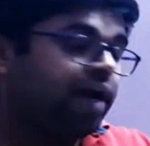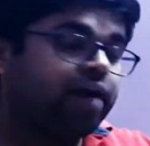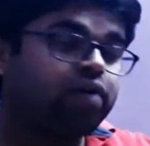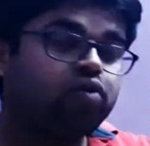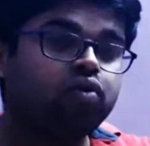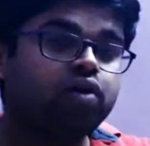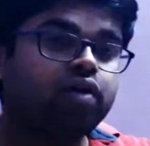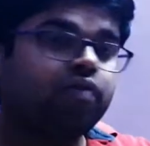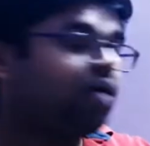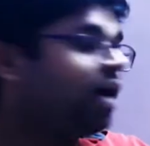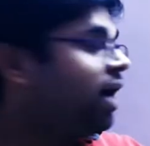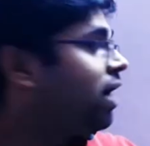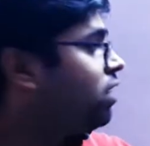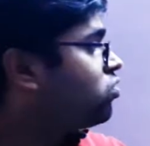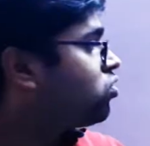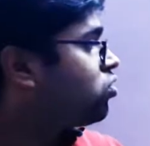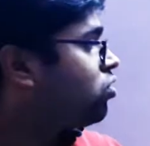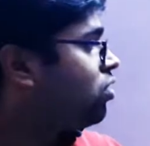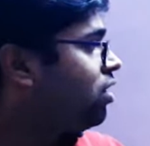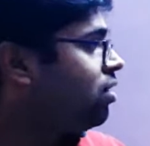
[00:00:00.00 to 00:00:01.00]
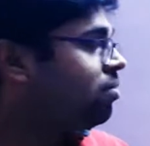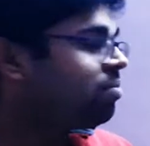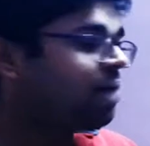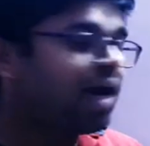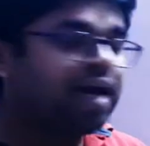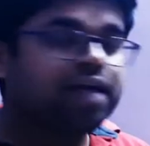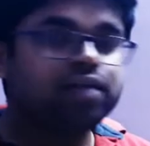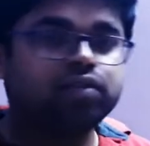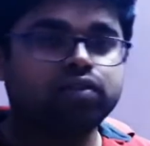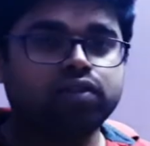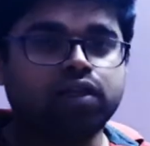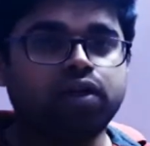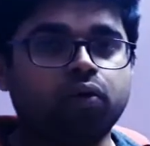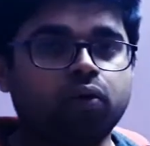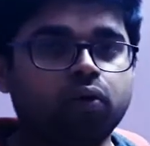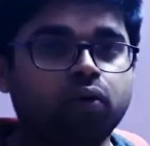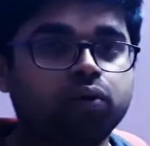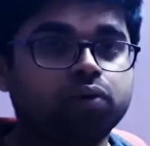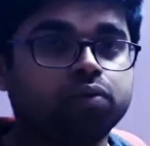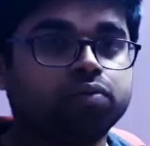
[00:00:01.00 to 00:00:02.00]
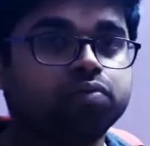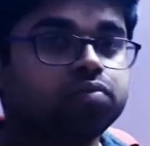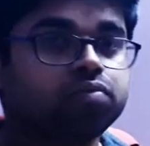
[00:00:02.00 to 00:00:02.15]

to divide 3 by 0,